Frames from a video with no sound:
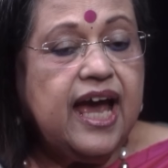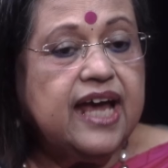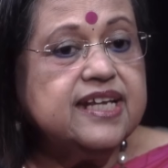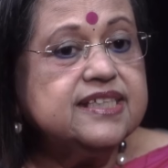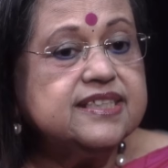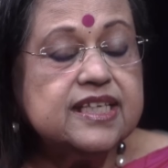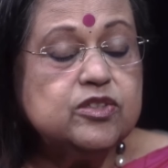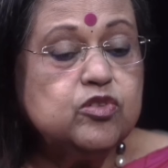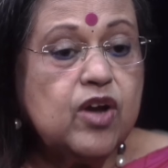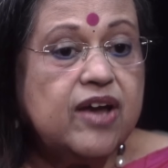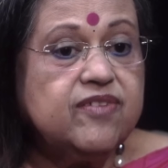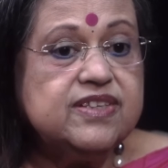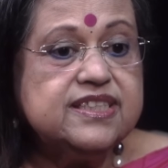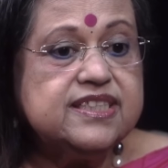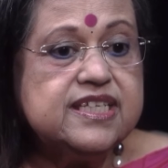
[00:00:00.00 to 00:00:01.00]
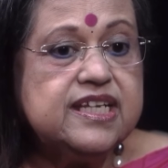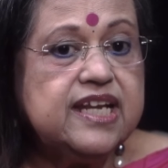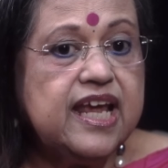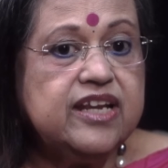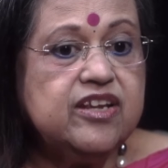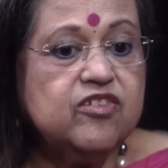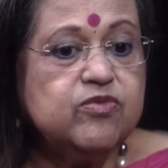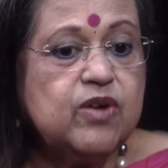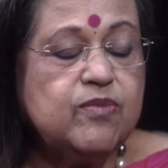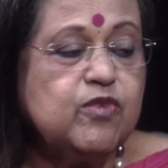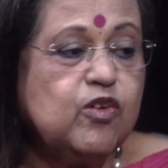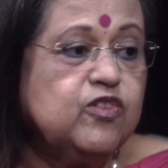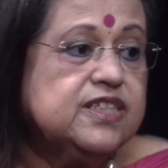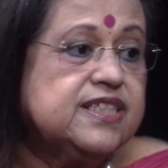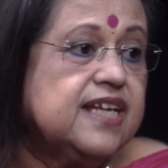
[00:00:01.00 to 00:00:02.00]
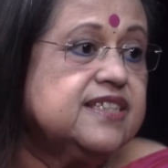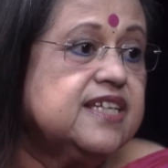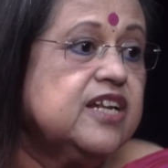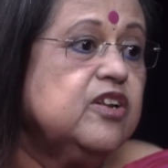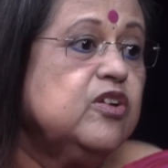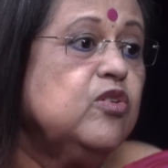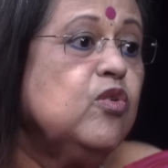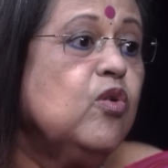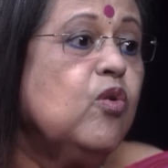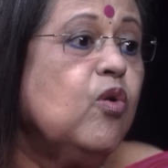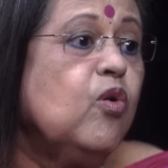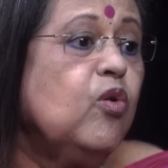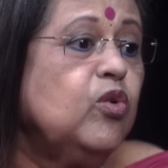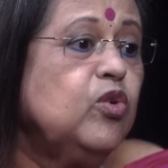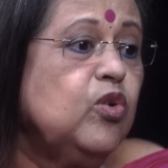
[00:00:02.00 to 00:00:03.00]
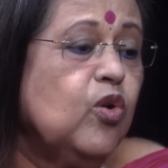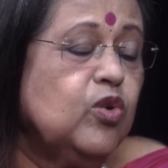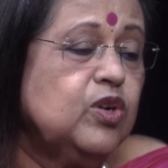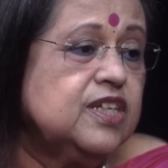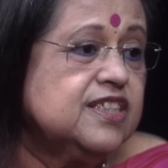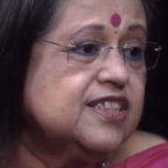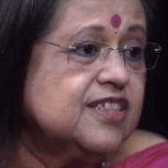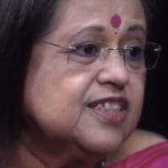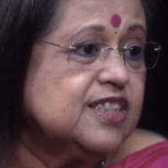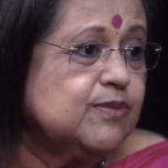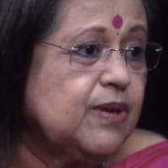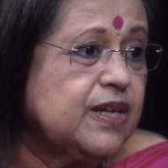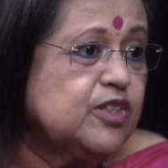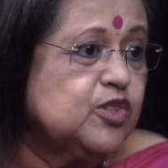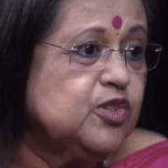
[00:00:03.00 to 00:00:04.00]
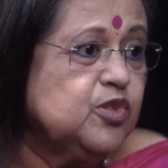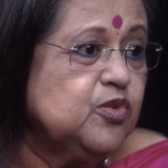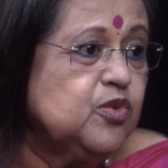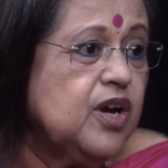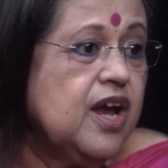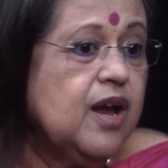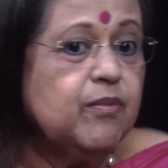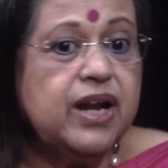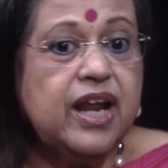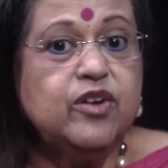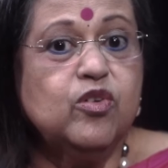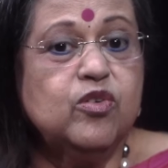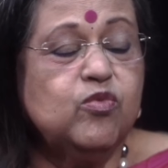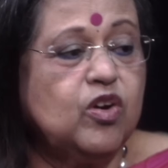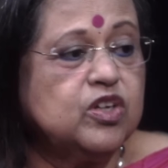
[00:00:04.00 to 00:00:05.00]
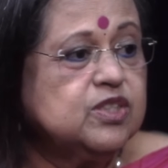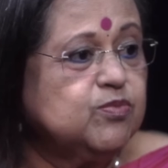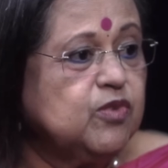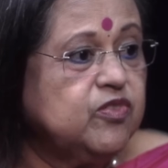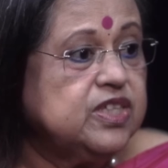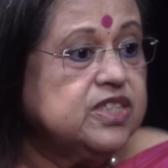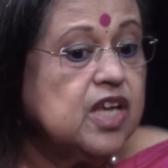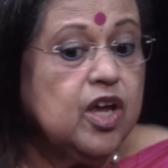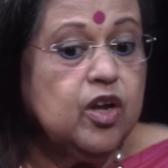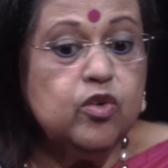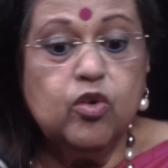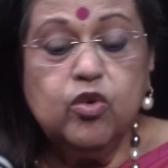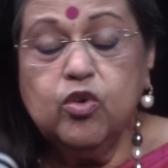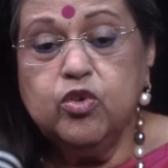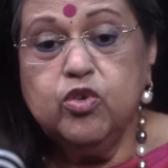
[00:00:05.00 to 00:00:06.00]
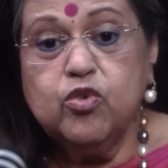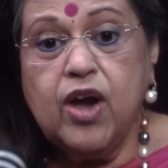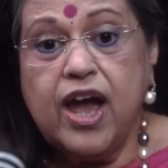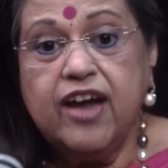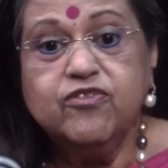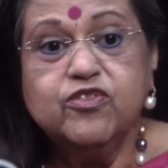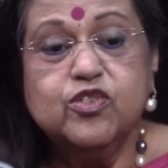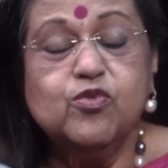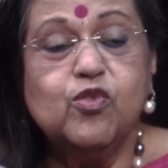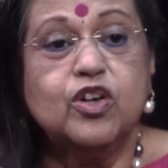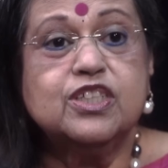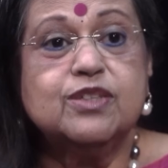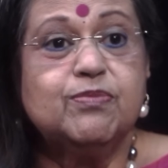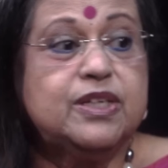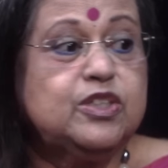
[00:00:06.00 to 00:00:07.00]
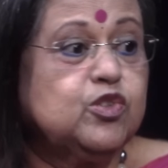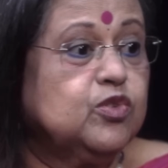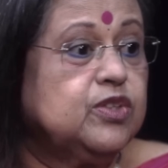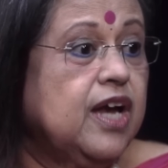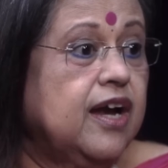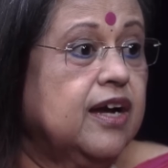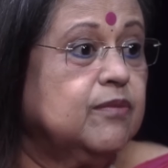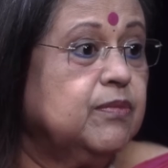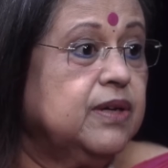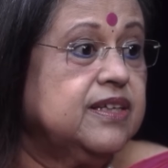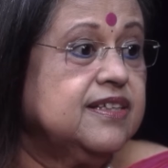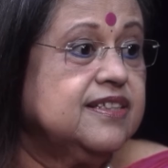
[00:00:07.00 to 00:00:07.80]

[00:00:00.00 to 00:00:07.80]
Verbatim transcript: And he says, You haven't seen any of my movies. I said, No, no disrespect to you, but I don't watch movies. No, no, you have to watch my Jodhaa Akbar.